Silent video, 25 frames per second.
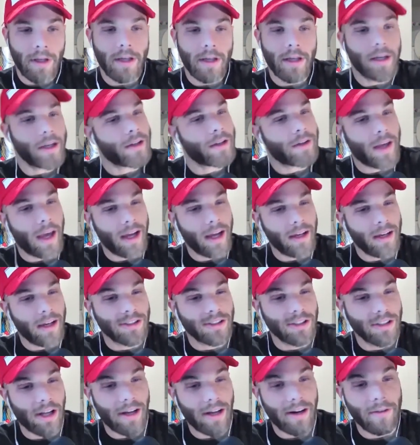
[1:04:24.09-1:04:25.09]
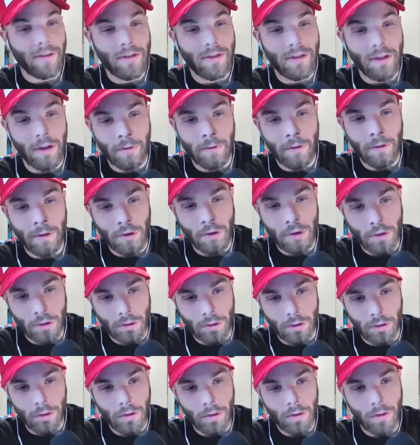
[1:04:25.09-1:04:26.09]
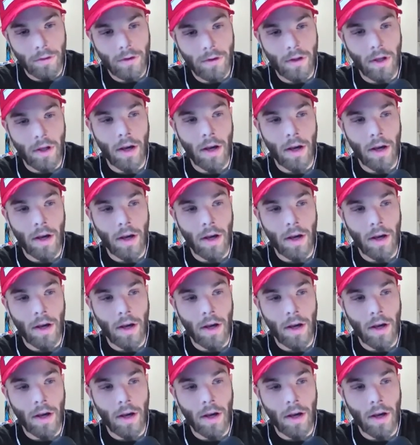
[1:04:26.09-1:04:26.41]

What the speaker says: it takes a lot of self-control to